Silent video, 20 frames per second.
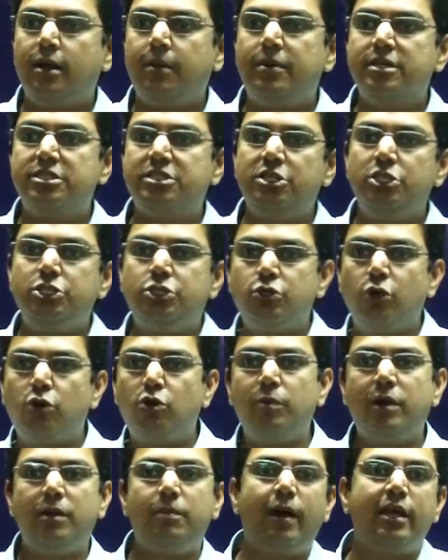Mercedes
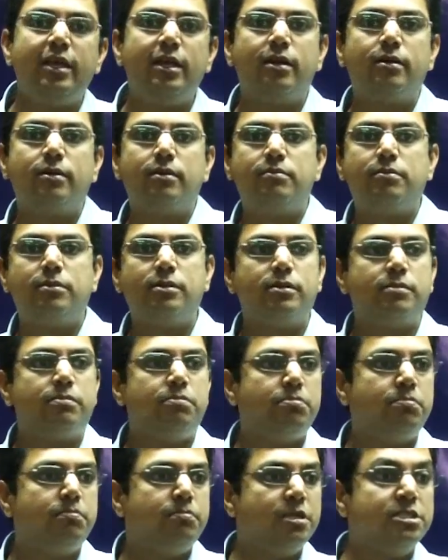showroom and buy a
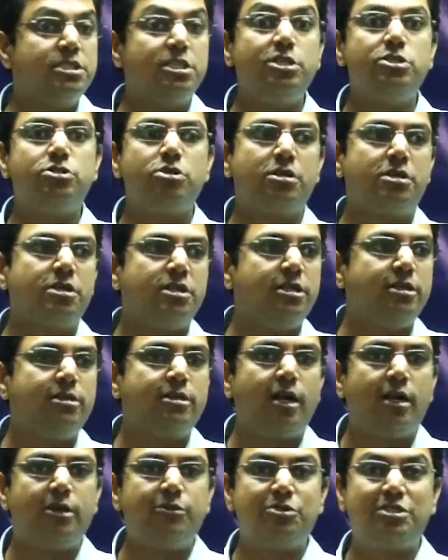Mercedes on credit
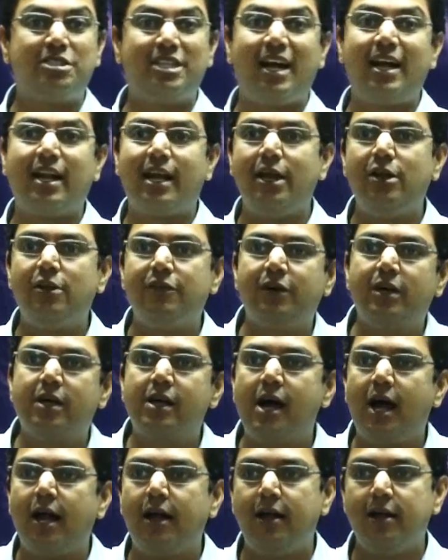card. It was that kind of a
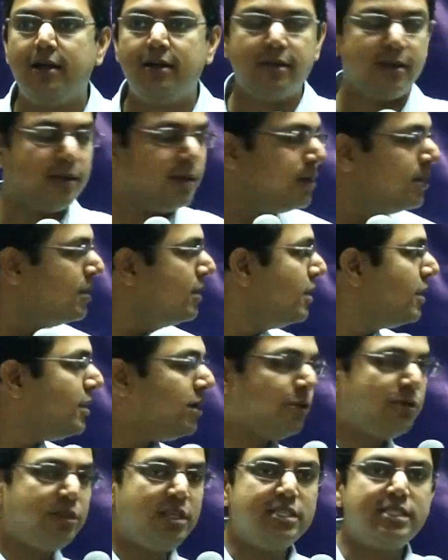card.
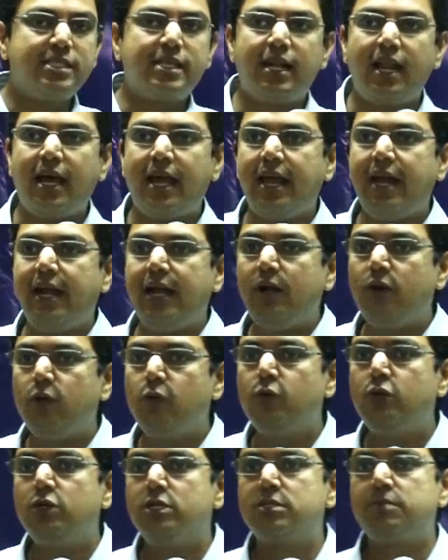Now this client, who
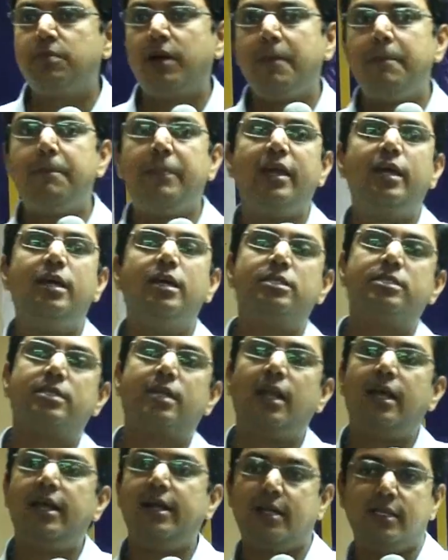was my biggest
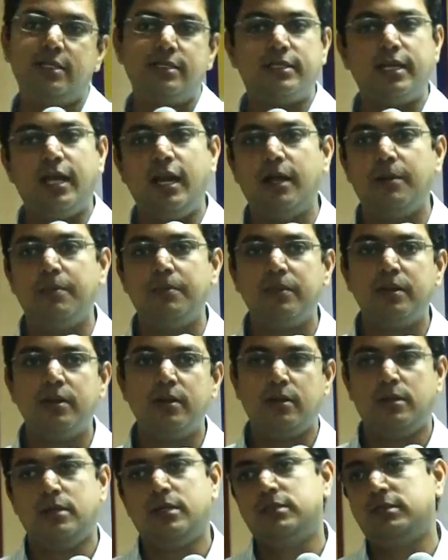client in Salem,
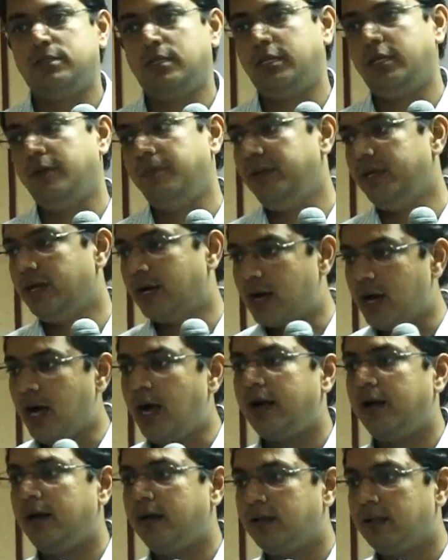said, give me a
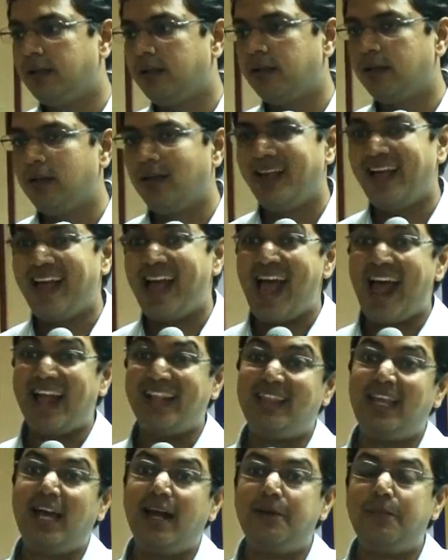card.
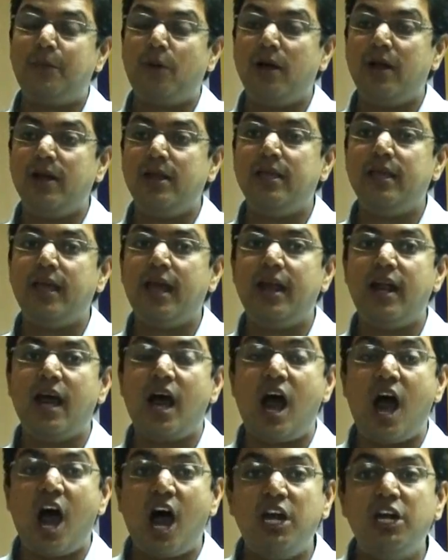At that point, he had
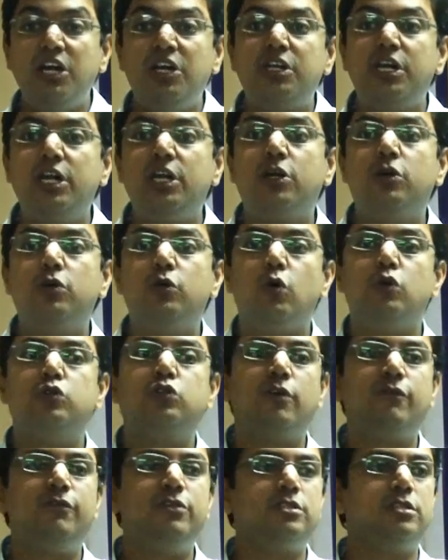100 crores
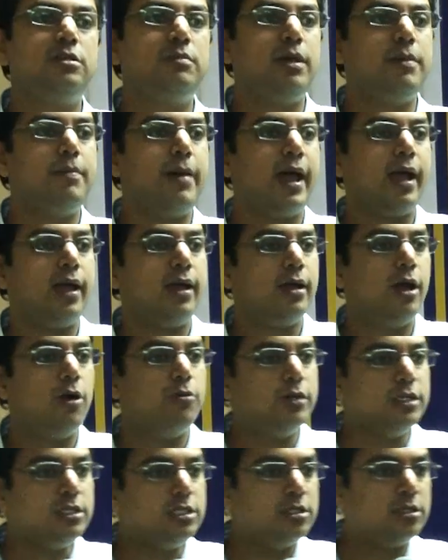of his in my bank. How
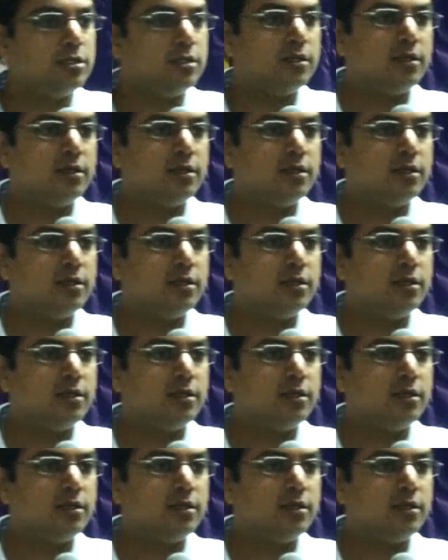much?